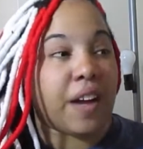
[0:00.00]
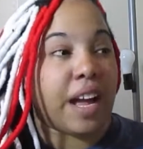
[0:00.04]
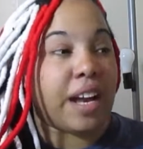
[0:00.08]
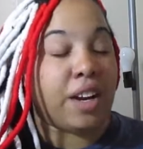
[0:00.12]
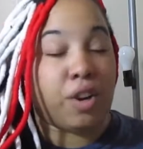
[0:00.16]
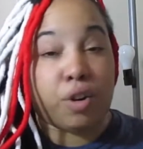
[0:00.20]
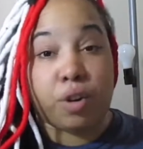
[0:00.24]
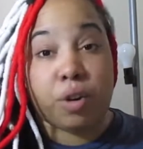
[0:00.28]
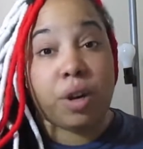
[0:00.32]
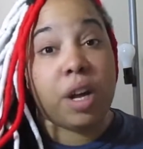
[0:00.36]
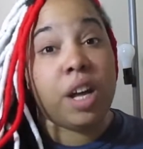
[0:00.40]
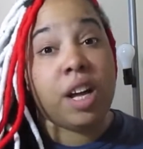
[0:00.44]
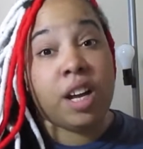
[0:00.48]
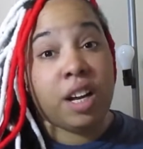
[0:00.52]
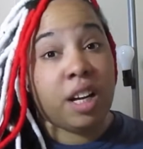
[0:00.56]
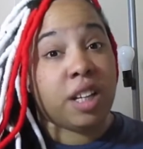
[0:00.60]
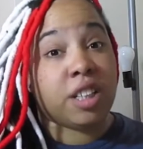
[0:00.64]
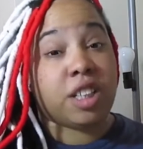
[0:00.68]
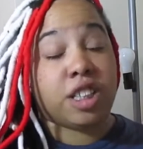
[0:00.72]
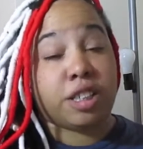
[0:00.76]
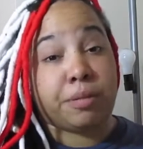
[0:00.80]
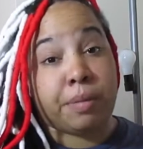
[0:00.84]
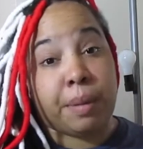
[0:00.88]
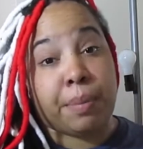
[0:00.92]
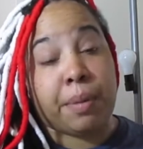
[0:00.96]
I know
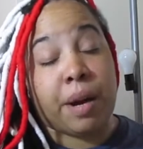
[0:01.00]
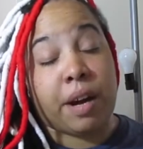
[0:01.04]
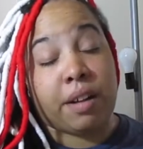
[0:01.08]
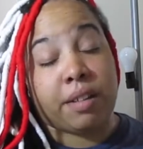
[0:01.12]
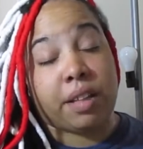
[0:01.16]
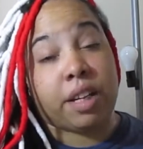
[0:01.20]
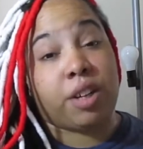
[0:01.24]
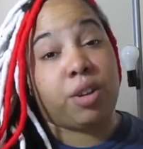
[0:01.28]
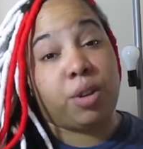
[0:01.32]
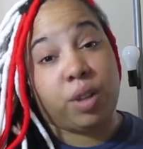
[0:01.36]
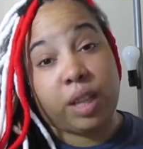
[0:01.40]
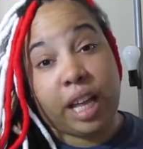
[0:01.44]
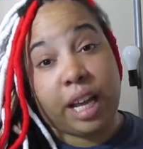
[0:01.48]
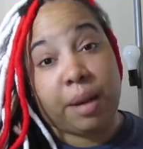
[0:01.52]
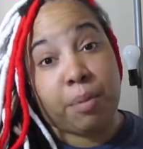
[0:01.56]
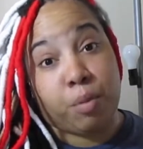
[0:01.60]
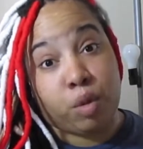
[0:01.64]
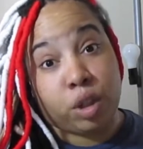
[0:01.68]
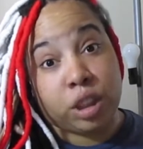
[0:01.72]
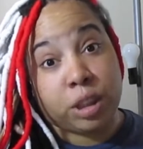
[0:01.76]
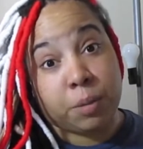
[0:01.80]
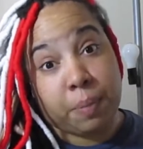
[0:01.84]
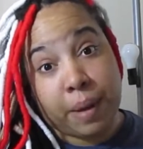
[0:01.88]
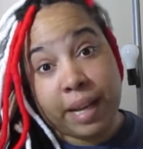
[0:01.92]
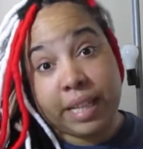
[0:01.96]
there's people out there who like
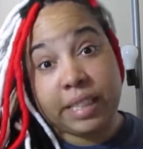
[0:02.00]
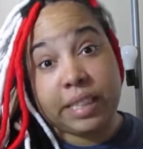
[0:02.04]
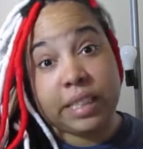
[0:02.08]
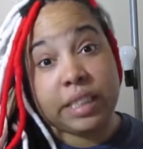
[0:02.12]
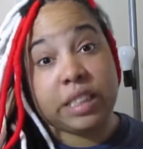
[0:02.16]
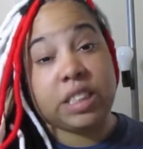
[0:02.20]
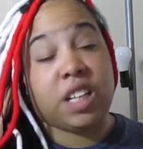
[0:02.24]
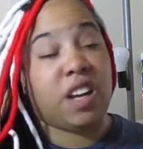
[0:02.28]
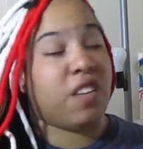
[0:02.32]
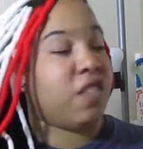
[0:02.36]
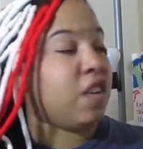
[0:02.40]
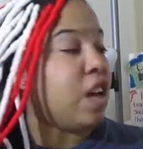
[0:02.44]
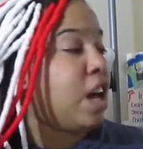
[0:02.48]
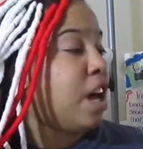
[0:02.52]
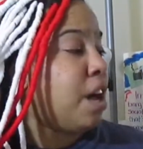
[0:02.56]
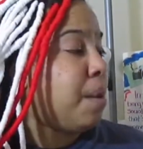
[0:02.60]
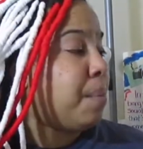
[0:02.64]
more spicy stuff.